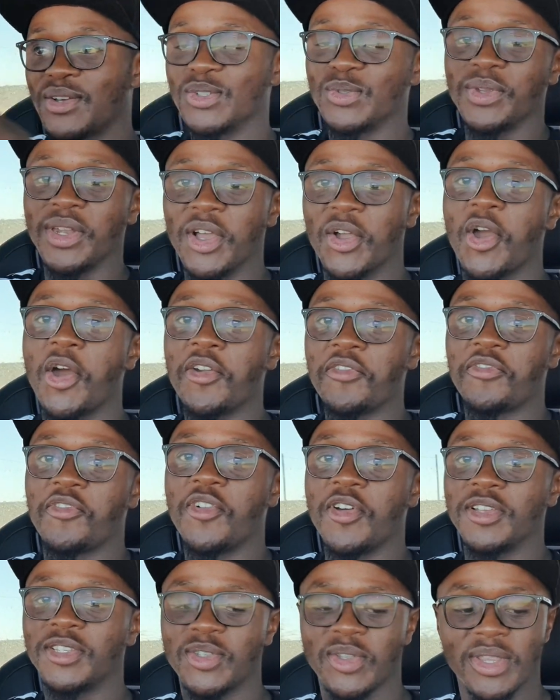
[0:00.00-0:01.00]
because we're in a
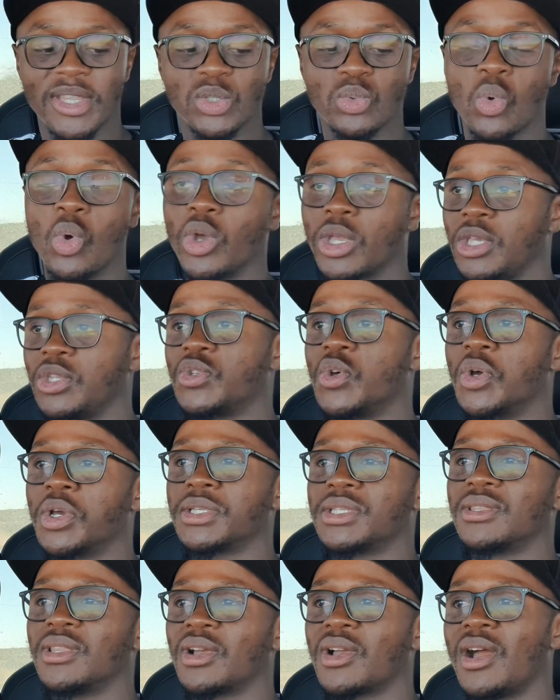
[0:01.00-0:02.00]
convoy, so there's
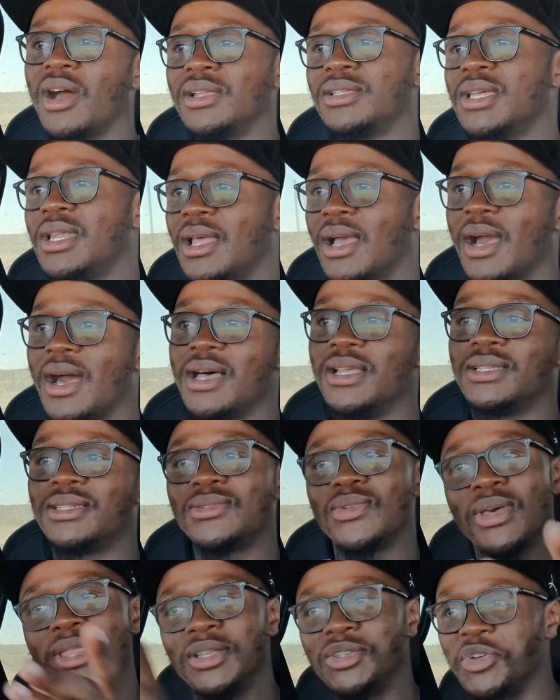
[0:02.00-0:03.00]
walkie-talkies in the car telling
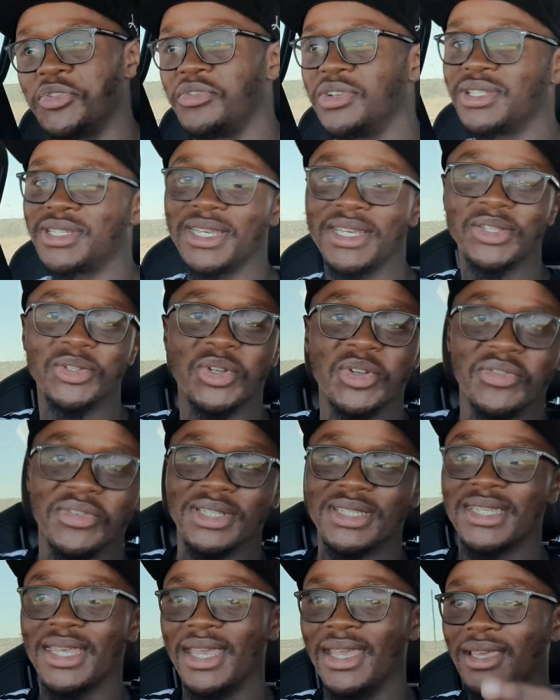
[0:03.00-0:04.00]
us whether to overtake, don't
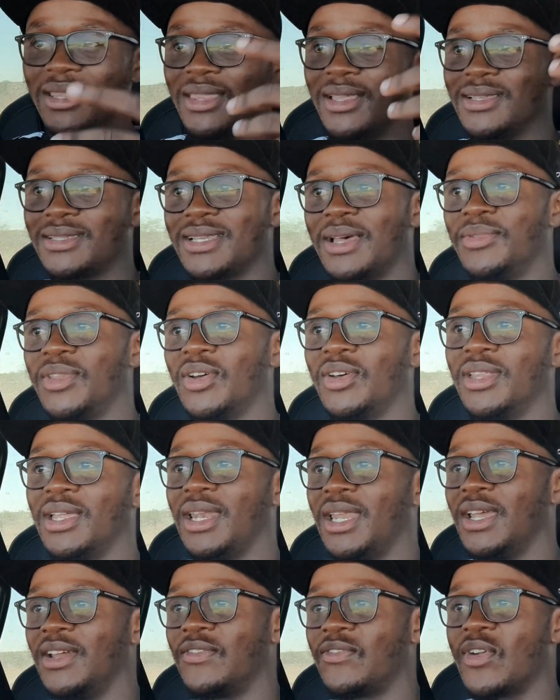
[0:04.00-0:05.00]
overtake, there's something on the
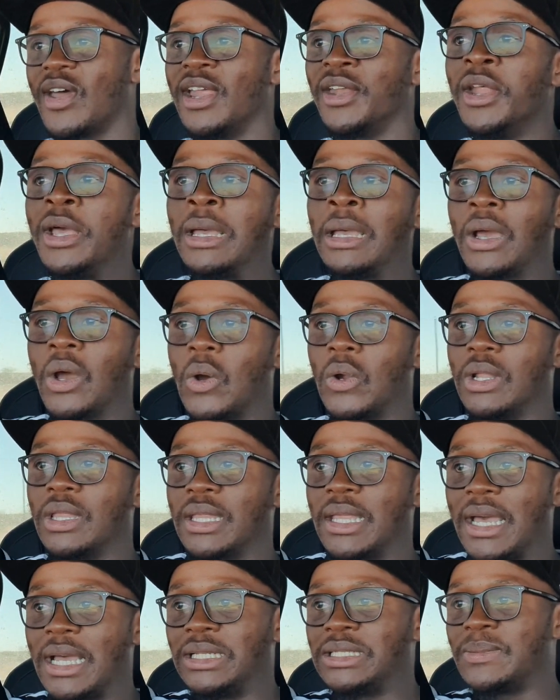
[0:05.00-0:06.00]
left, right, all
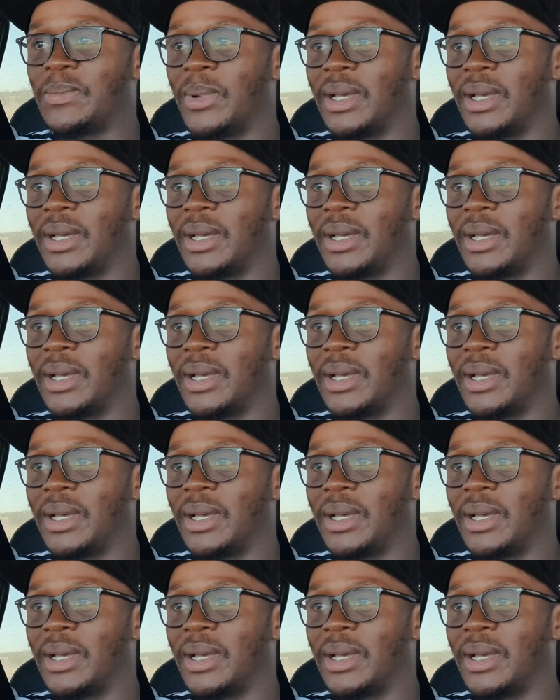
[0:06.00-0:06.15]
of that.